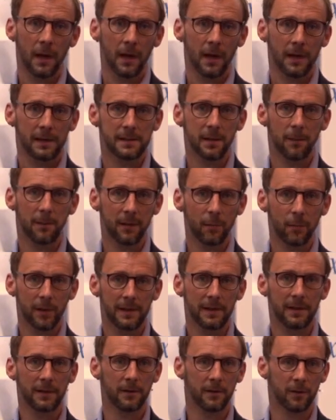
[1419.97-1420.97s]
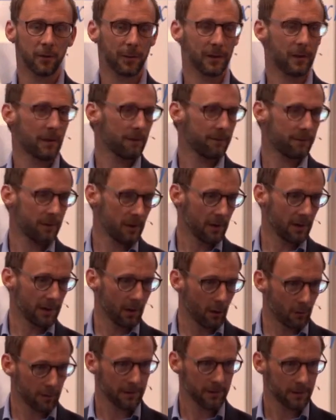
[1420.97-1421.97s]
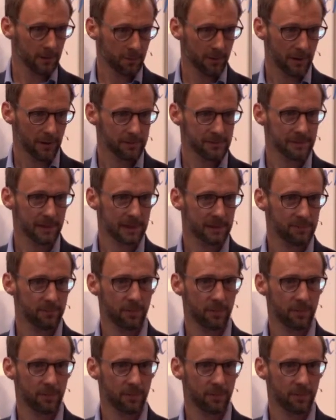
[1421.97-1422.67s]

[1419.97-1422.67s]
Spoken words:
is something we didn't do enough early on in the process,